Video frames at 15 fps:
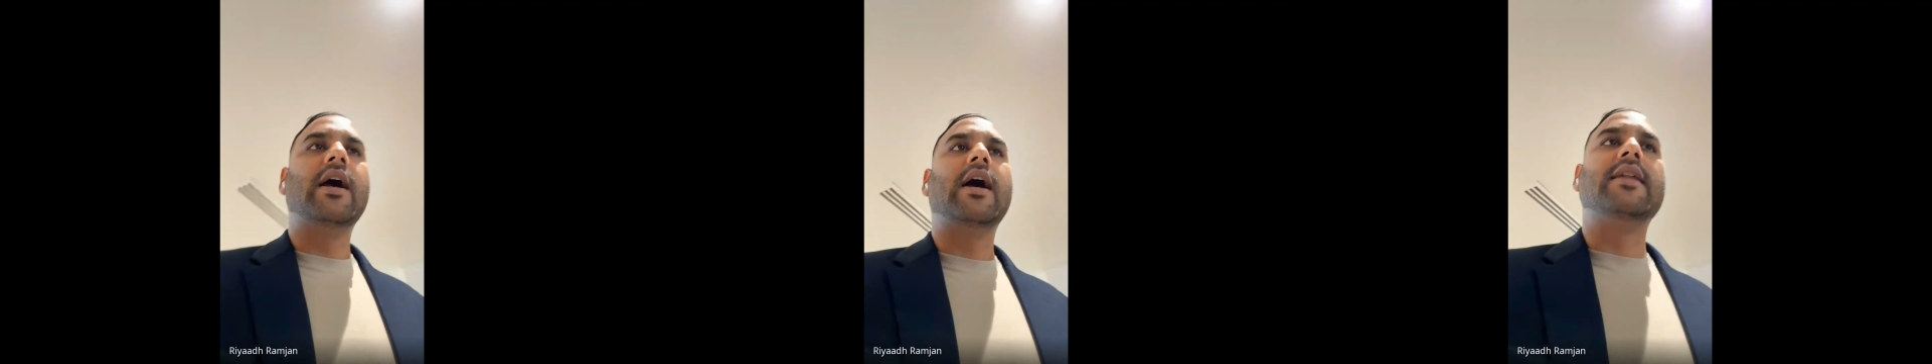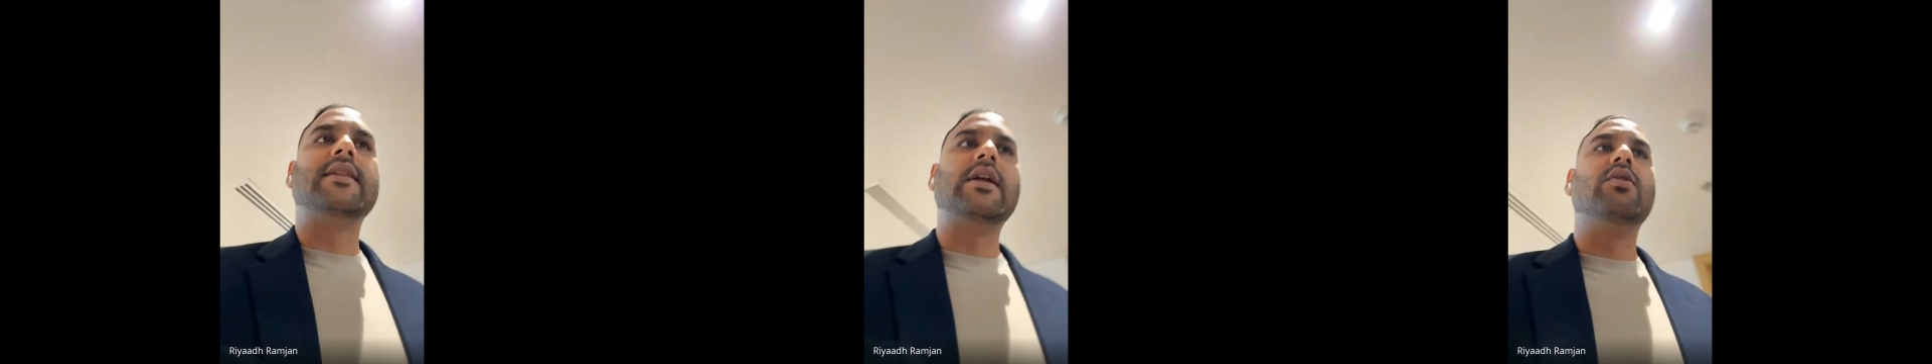
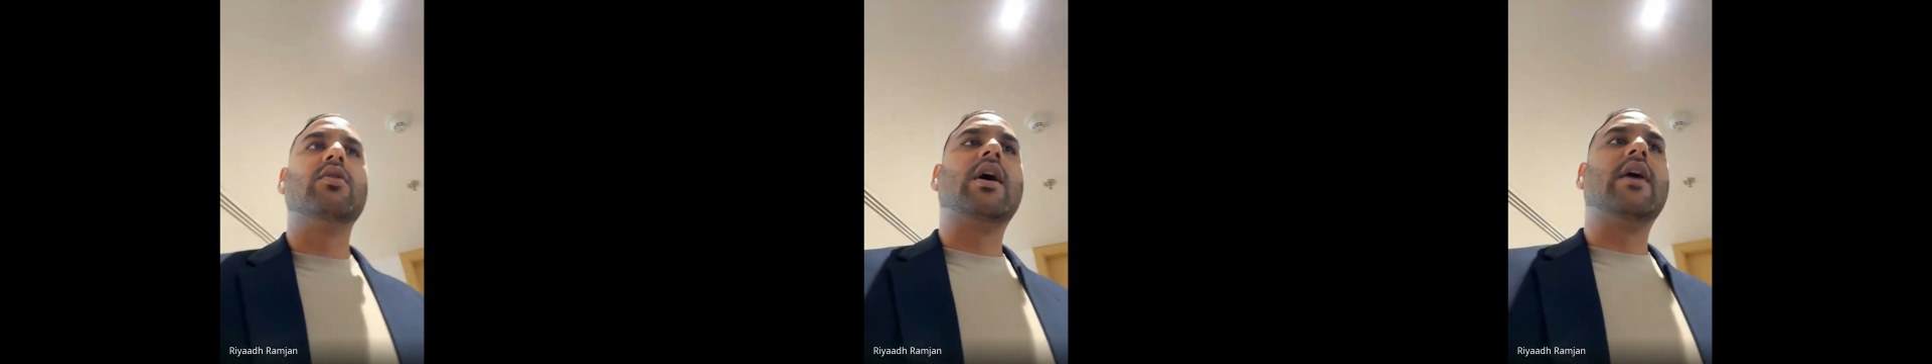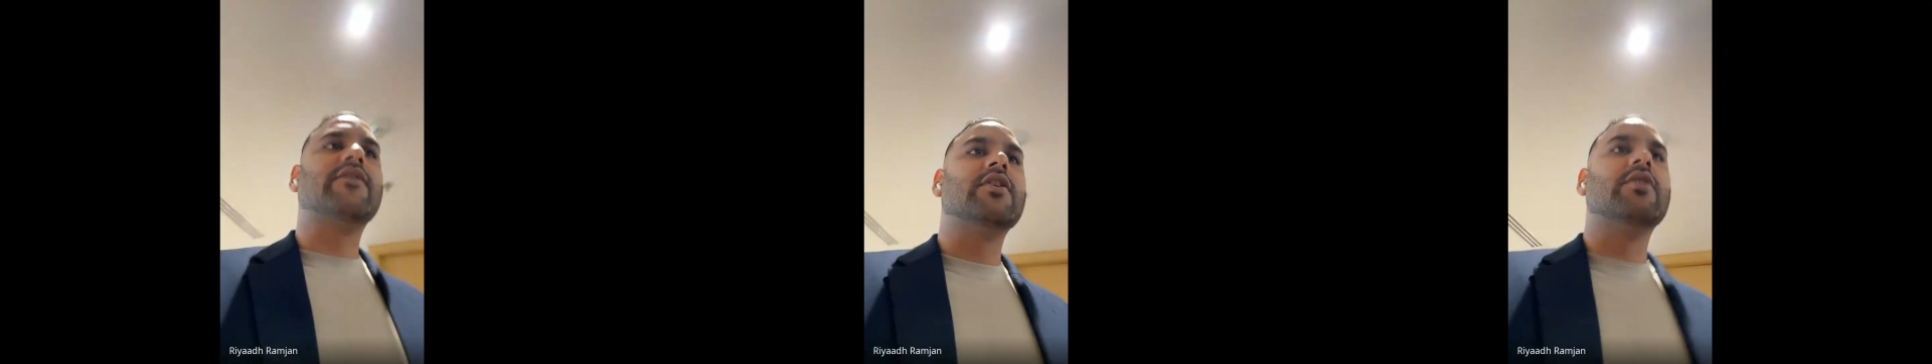and they look
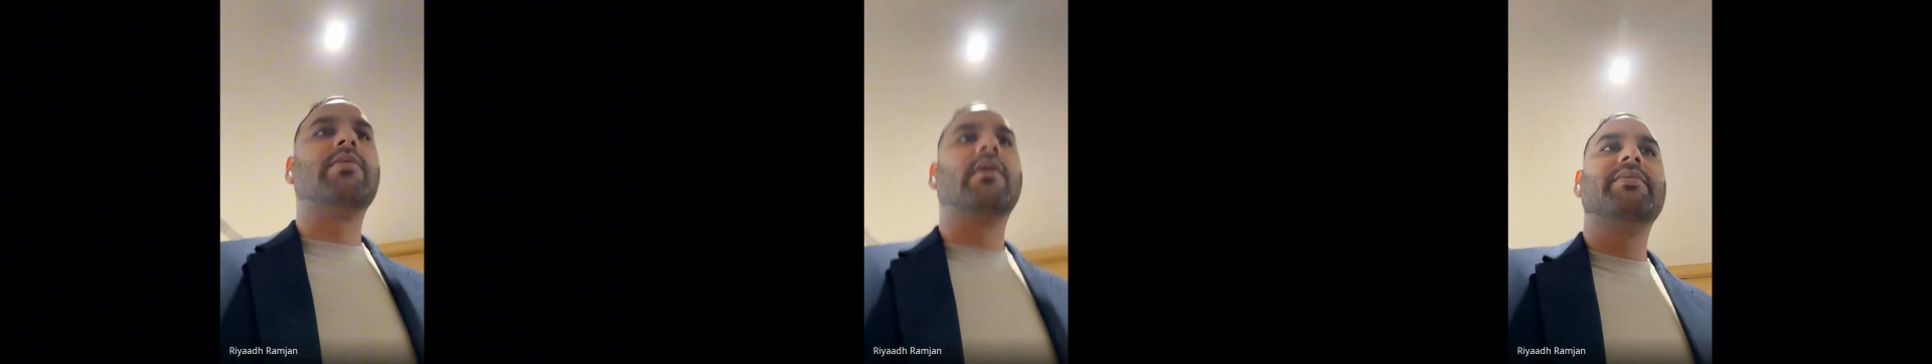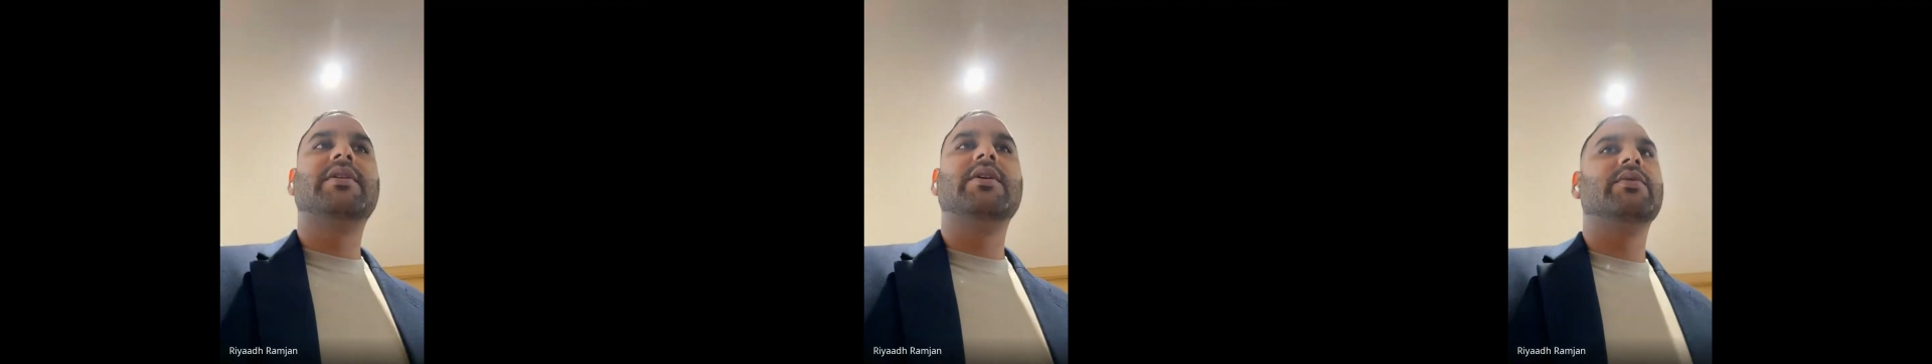after your
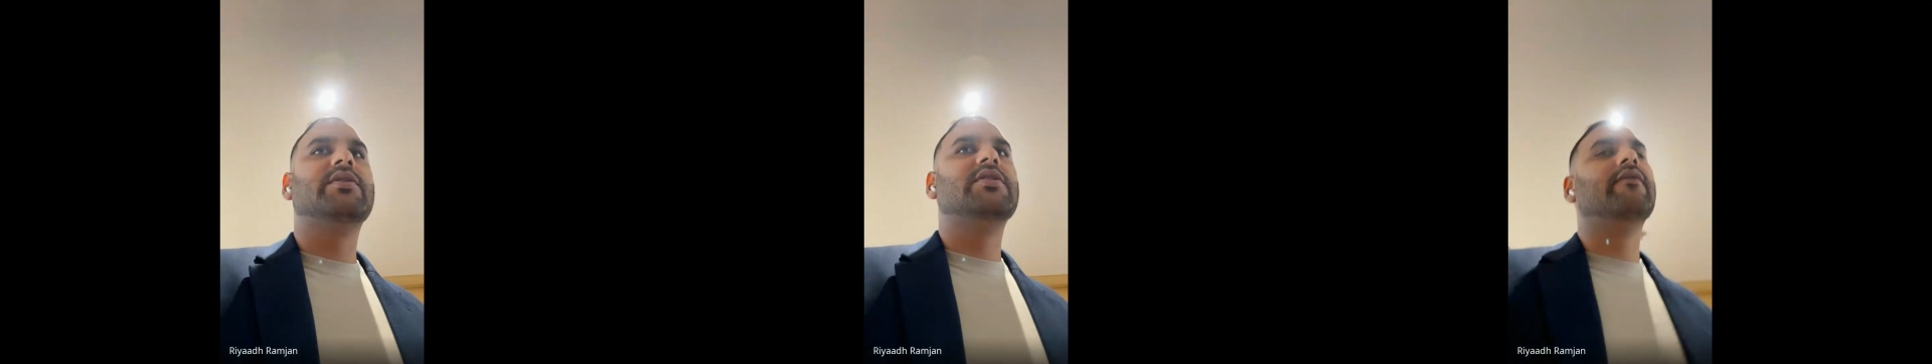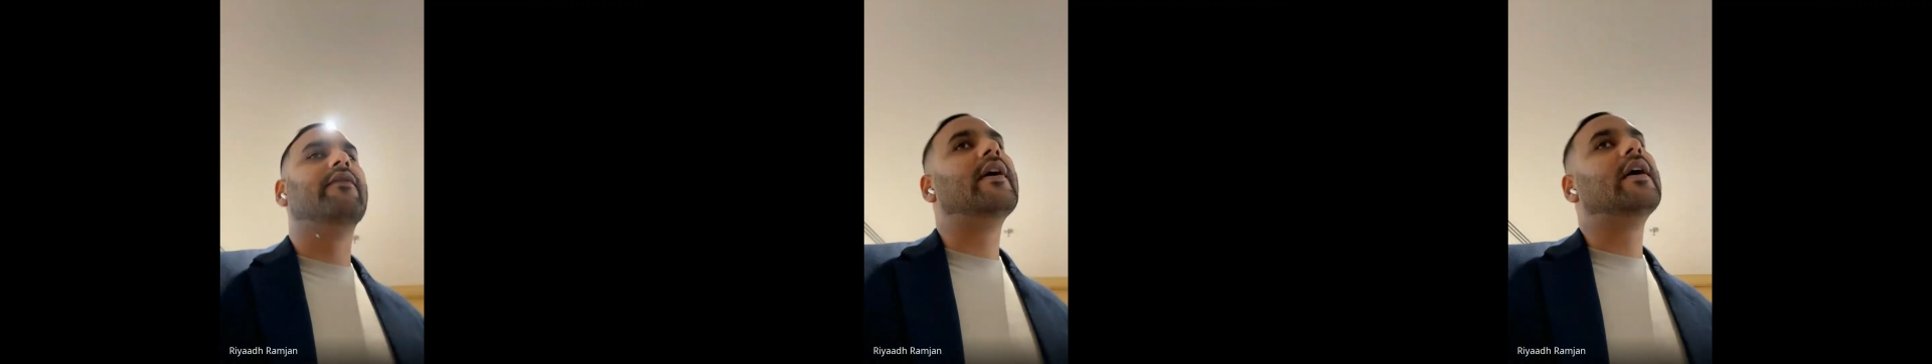property, which
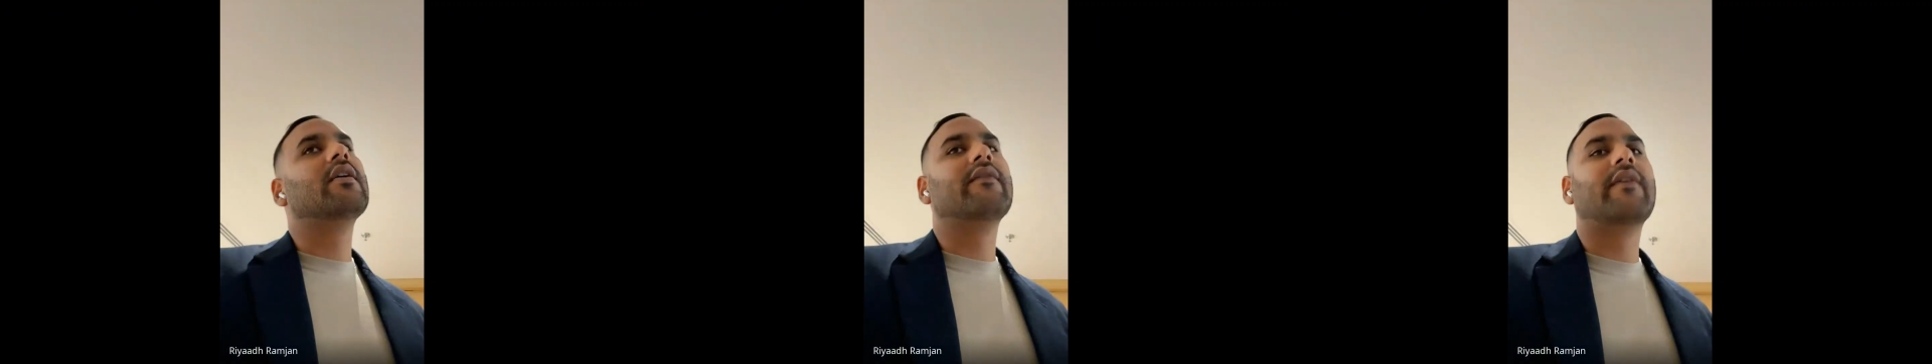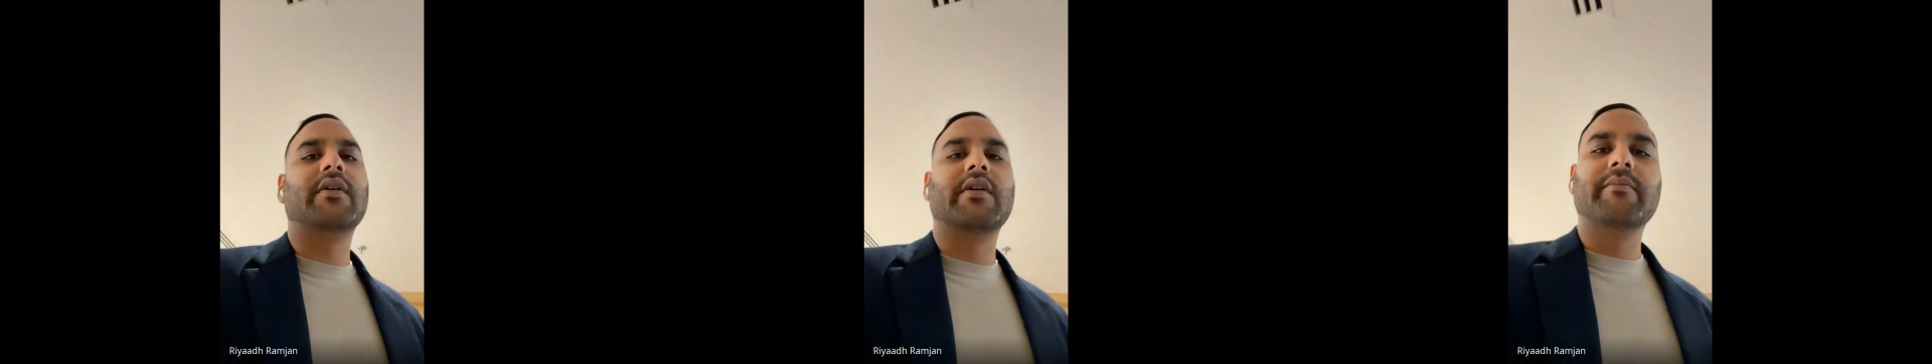is very,
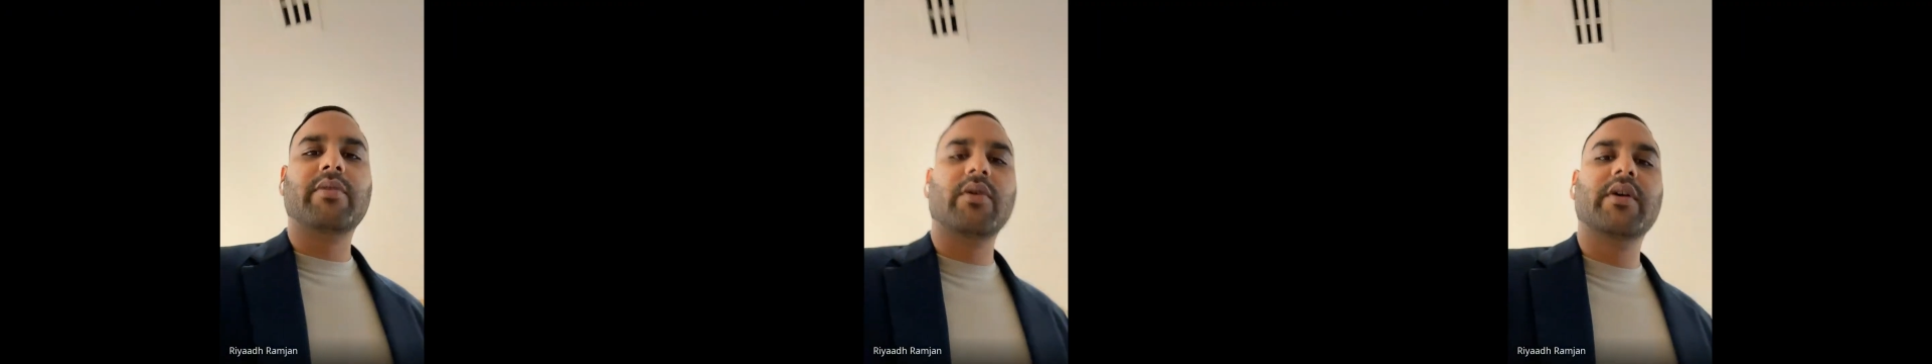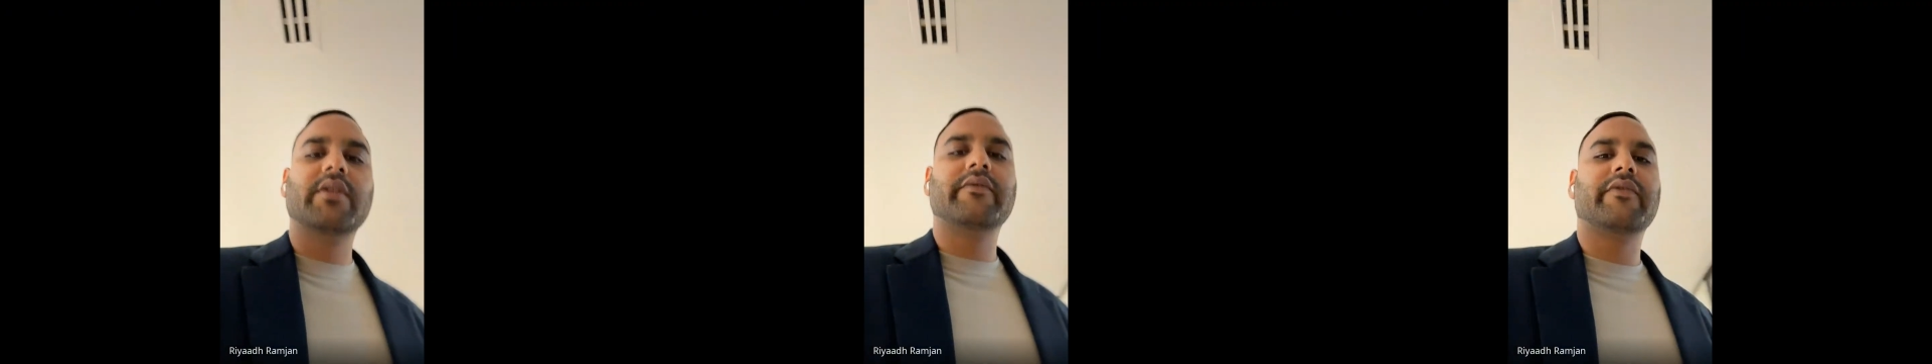very
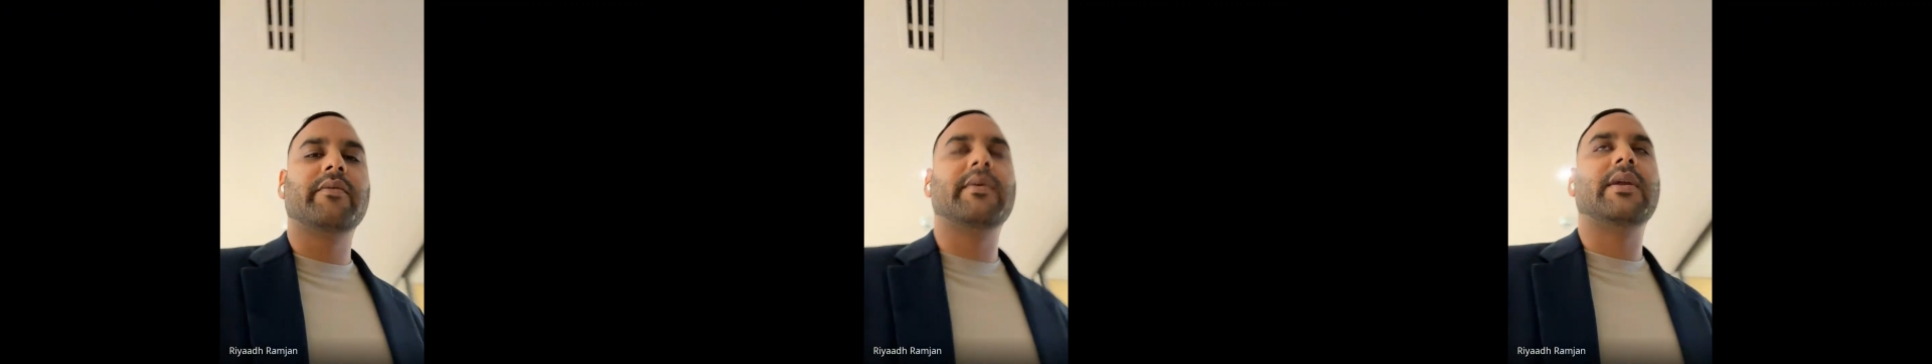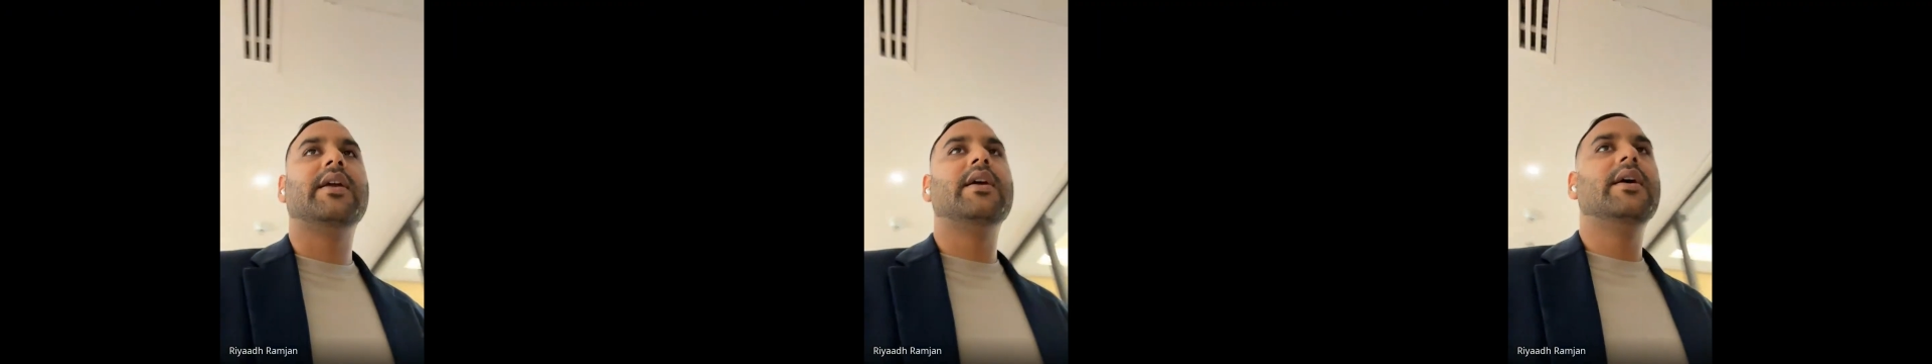important for me.